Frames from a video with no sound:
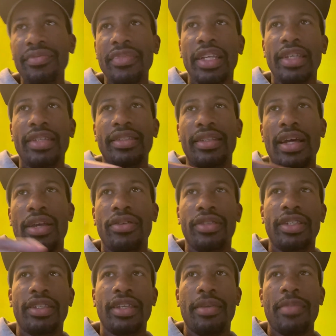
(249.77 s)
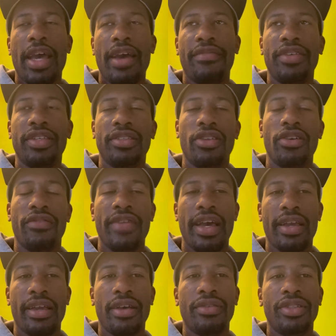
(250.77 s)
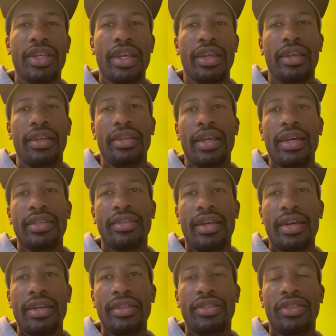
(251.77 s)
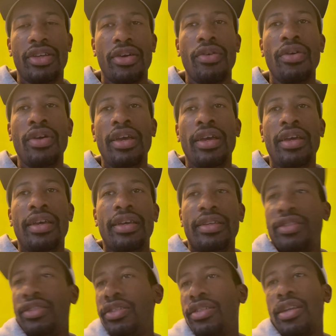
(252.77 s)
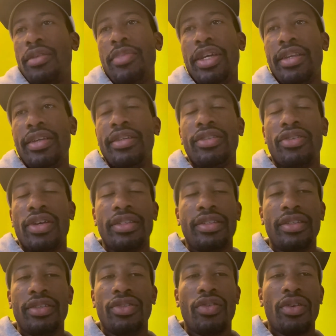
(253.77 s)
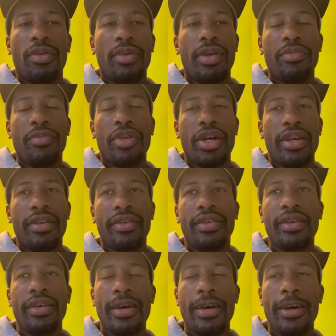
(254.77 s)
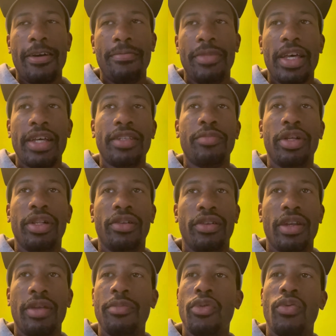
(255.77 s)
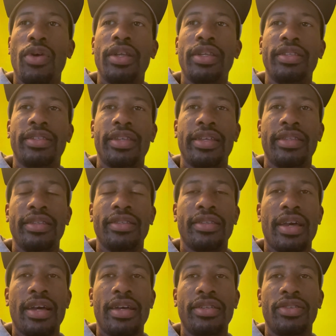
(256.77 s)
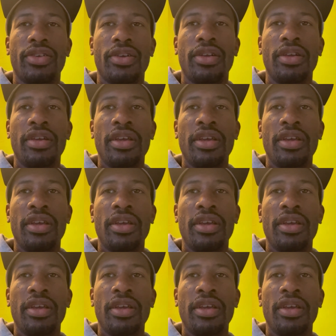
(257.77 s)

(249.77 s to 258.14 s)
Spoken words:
is not on the same half as Novak. I was checking last night. So it's just going to be an interesting tournament. But that's pillar number one, is that these guys are,